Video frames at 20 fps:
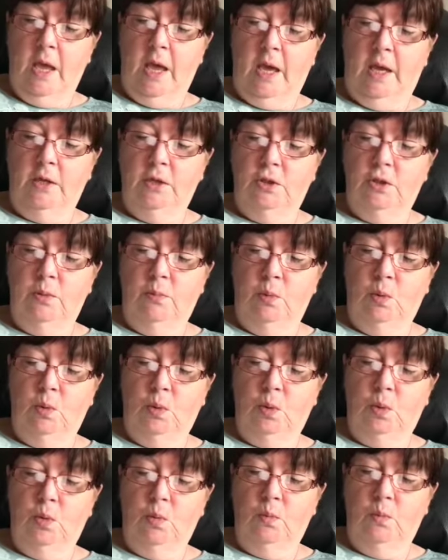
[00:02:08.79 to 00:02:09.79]
and
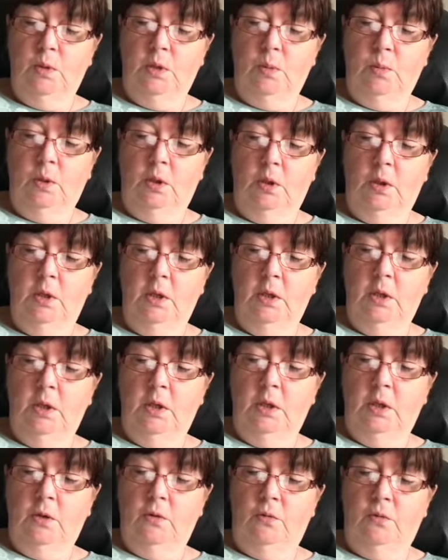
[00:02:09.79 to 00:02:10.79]
tomorrow we will
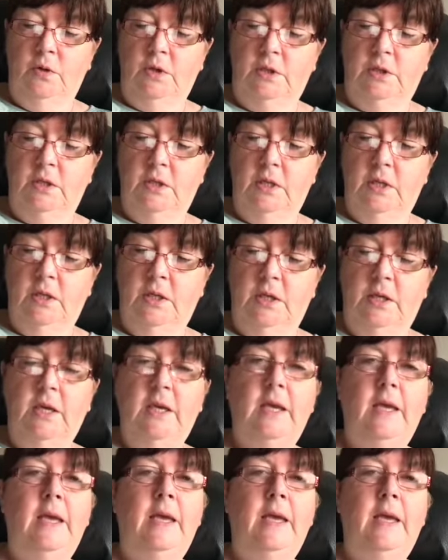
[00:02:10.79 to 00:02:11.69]
read the